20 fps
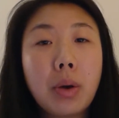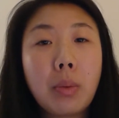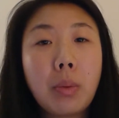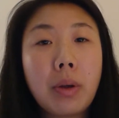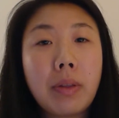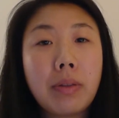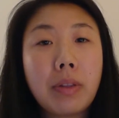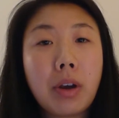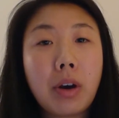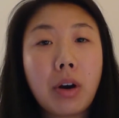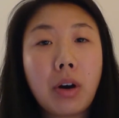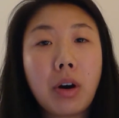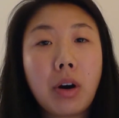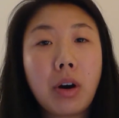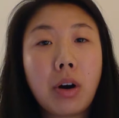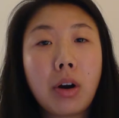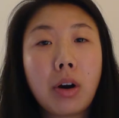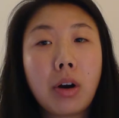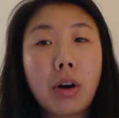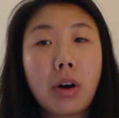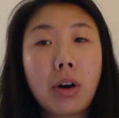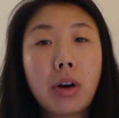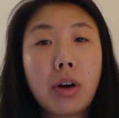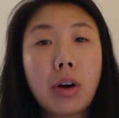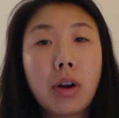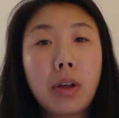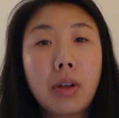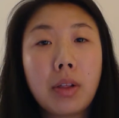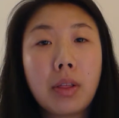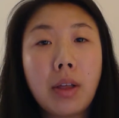when there are
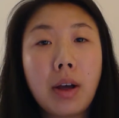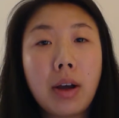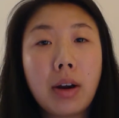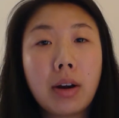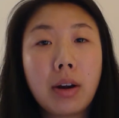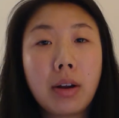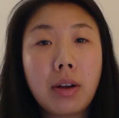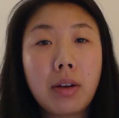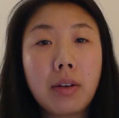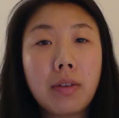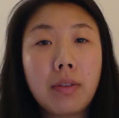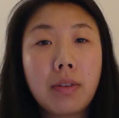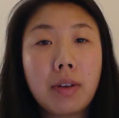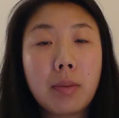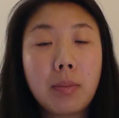a lot of